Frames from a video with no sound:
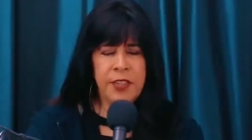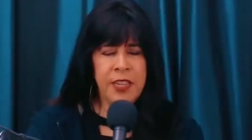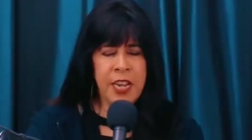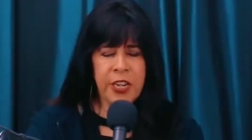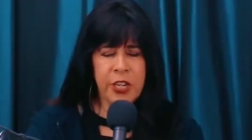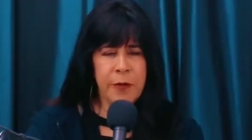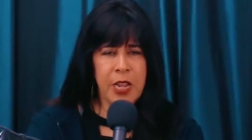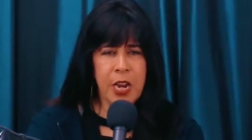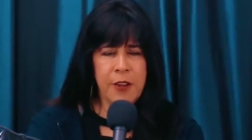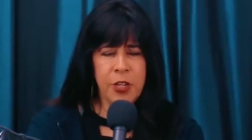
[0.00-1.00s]
I sit here, Jimmy,
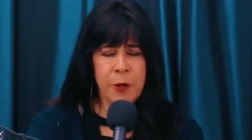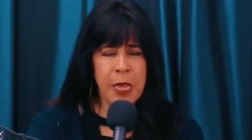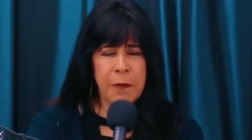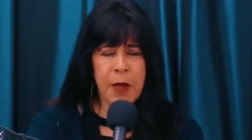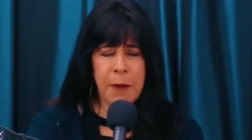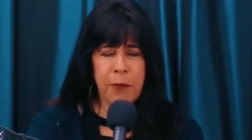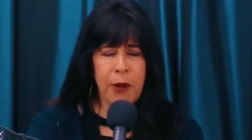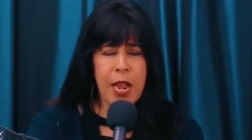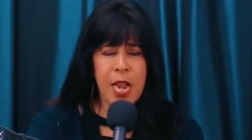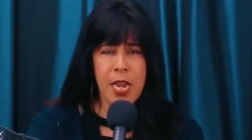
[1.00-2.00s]
and I just, like, my
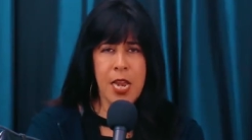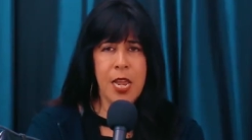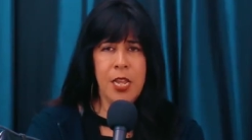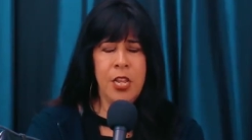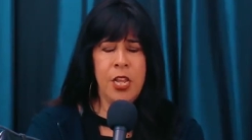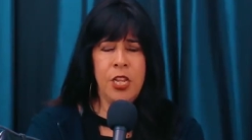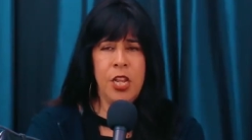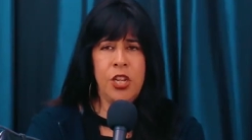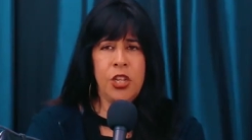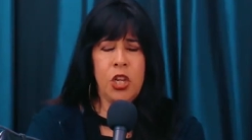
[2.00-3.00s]
brain,
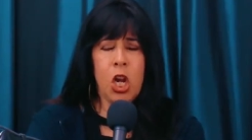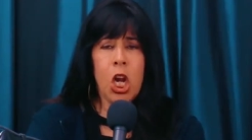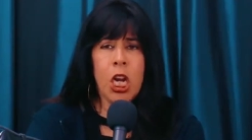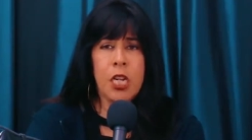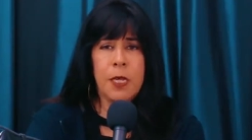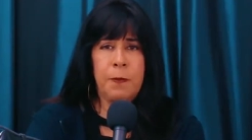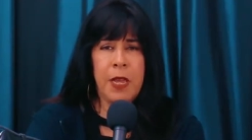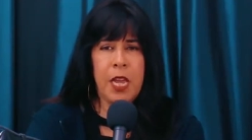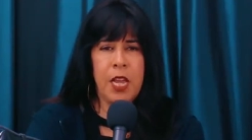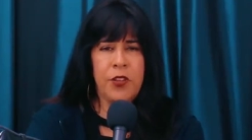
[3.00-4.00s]
it just hurts
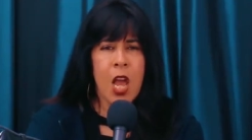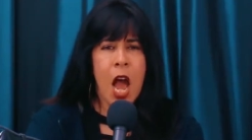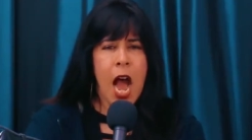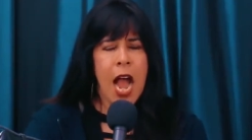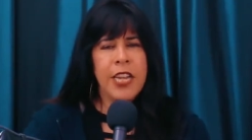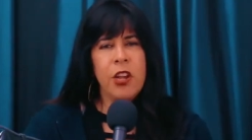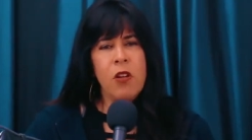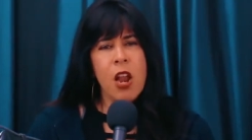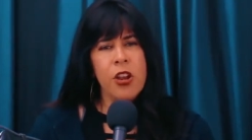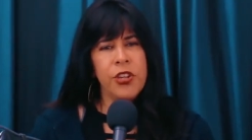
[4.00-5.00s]
because I
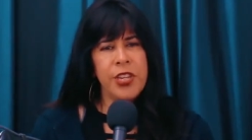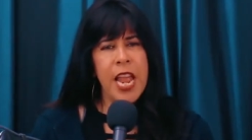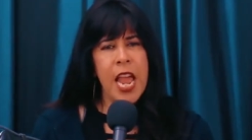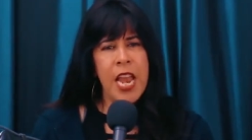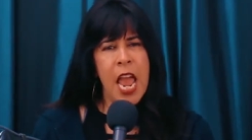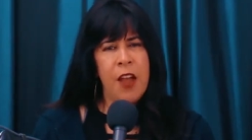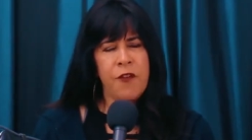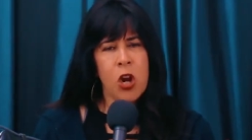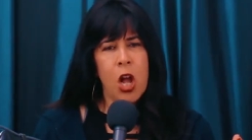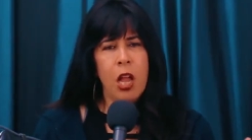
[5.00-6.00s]
don't understand
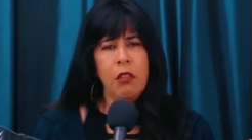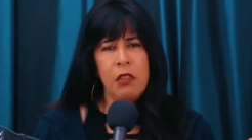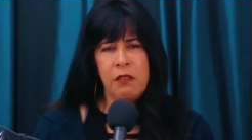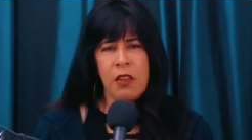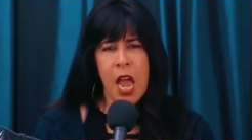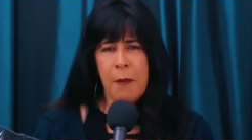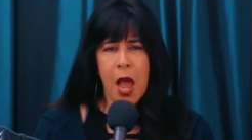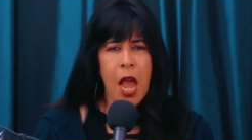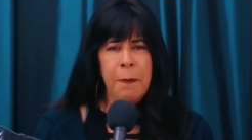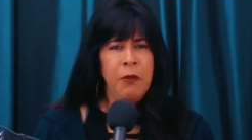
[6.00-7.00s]
after all this time.
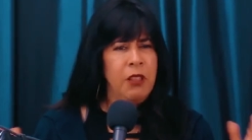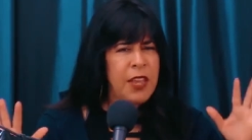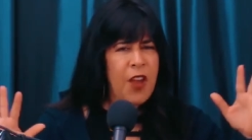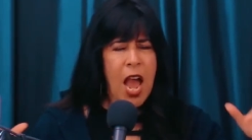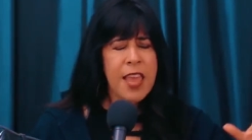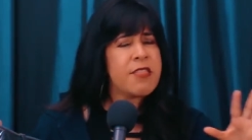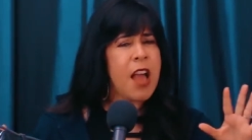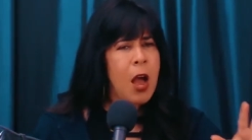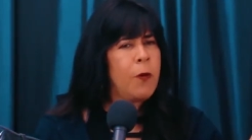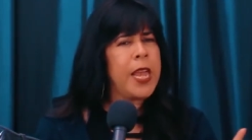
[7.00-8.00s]
I
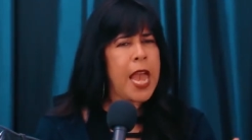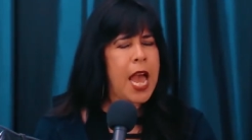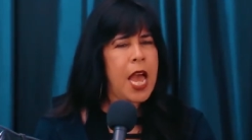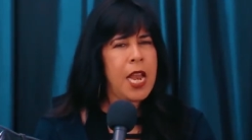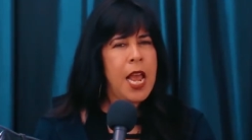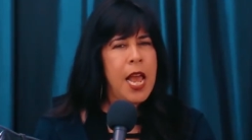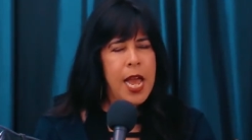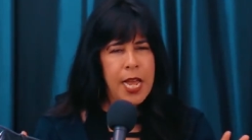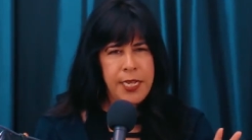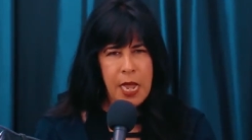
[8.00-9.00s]
thought we had
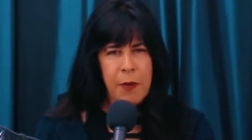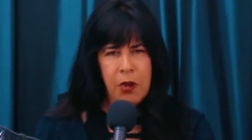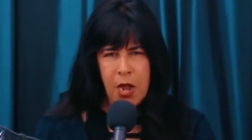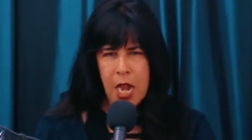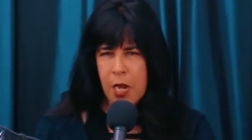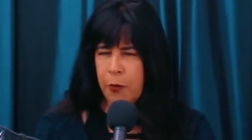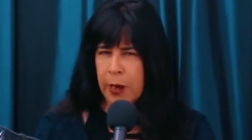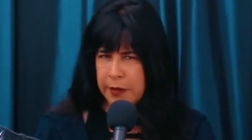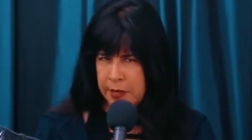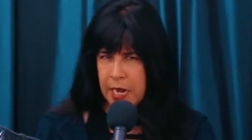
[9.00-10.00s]
a Democratic
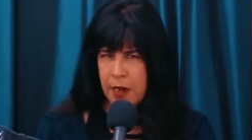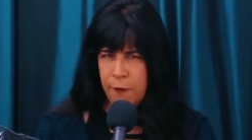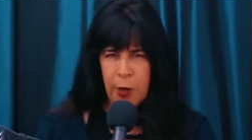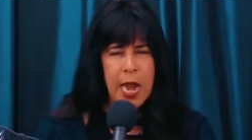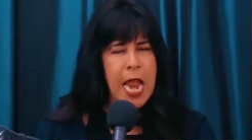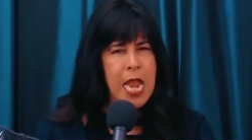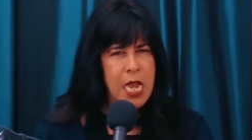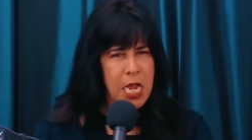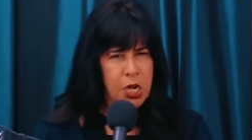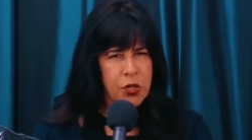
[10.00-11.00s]
president for 8
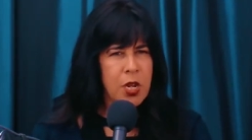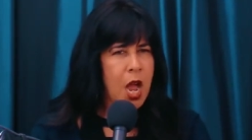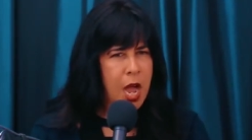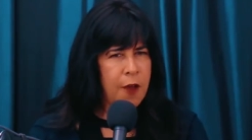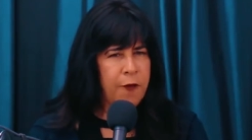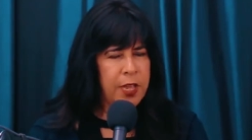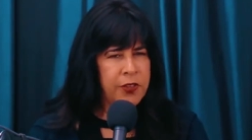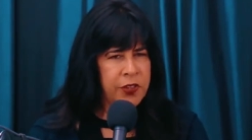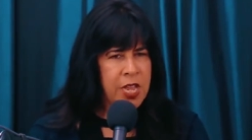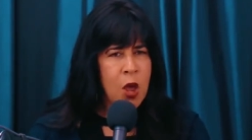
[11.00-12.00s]
years in
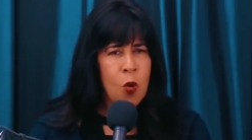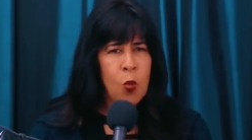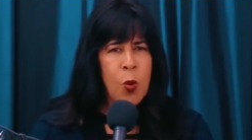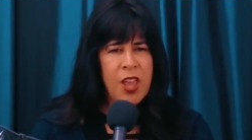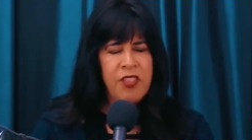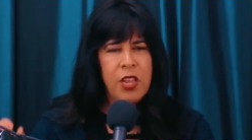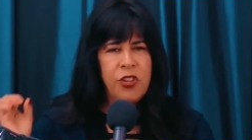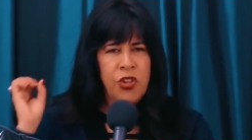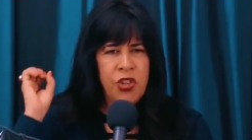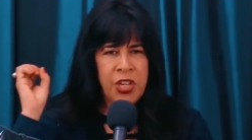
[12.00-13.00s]
office with
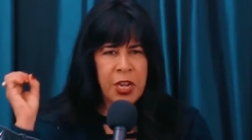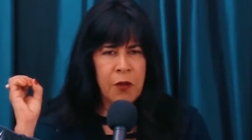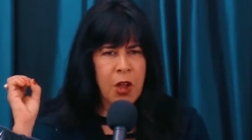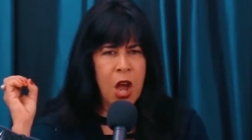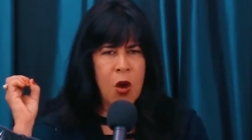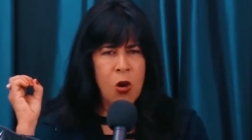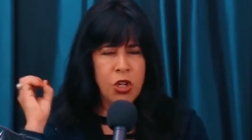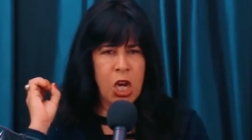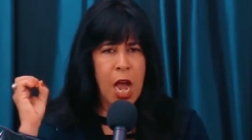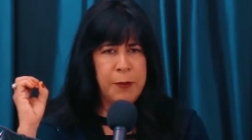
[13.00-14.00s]
zero
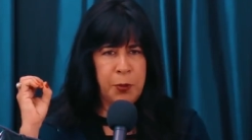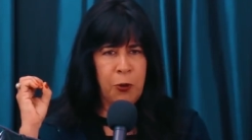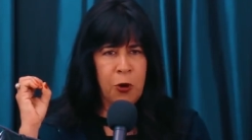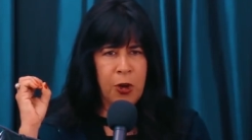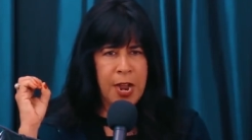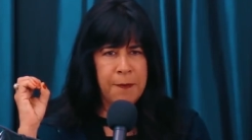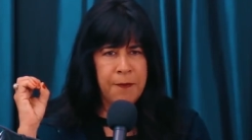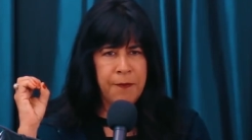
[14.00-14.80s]
jobs program.